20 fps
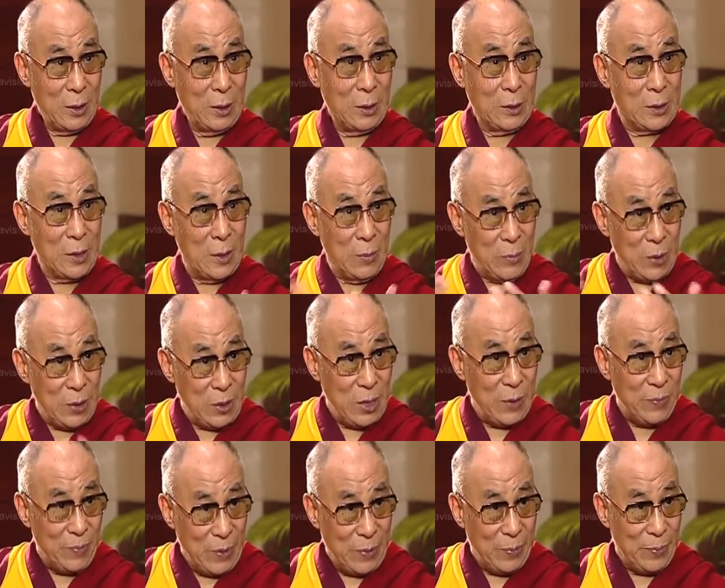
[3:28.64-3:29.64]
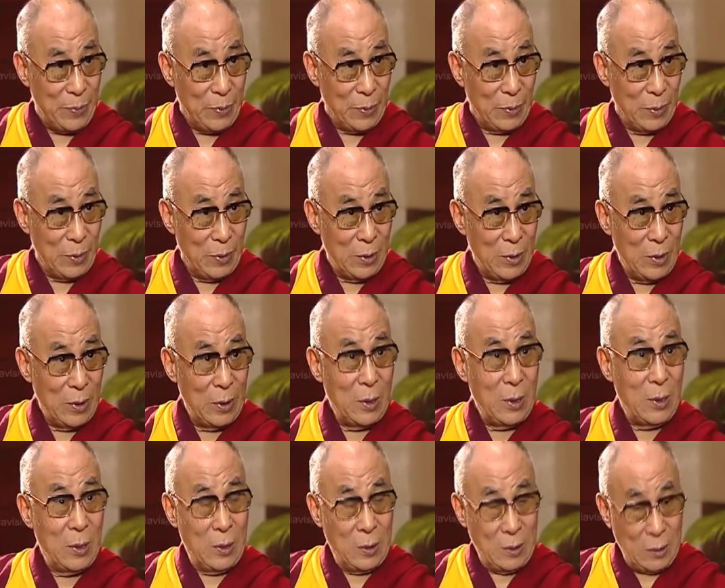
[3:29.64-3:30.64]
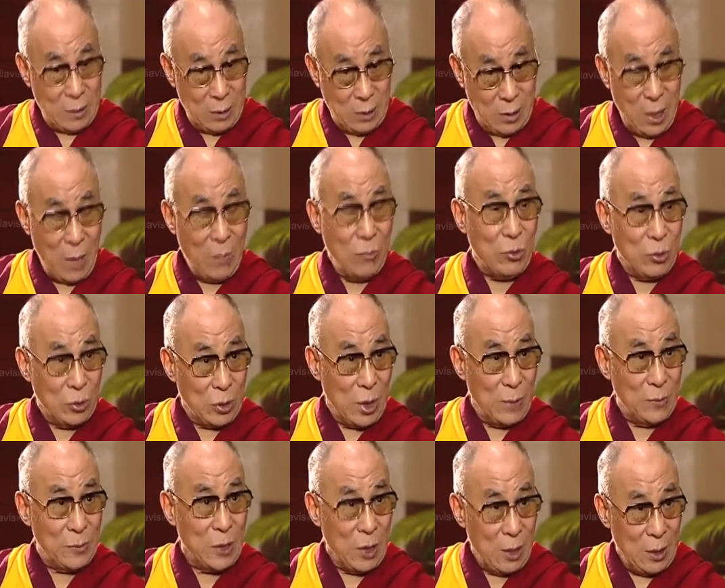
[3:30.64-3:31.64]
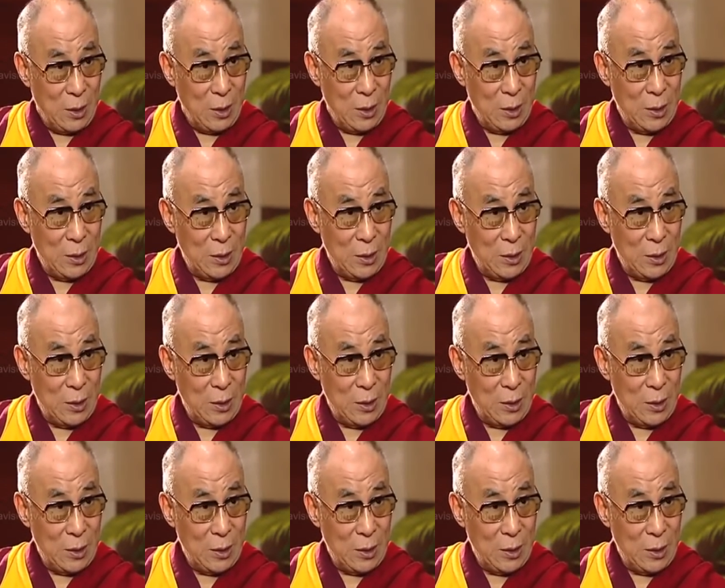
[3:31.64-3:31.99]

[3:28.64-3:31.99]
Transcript: some media people, come to Dharamsala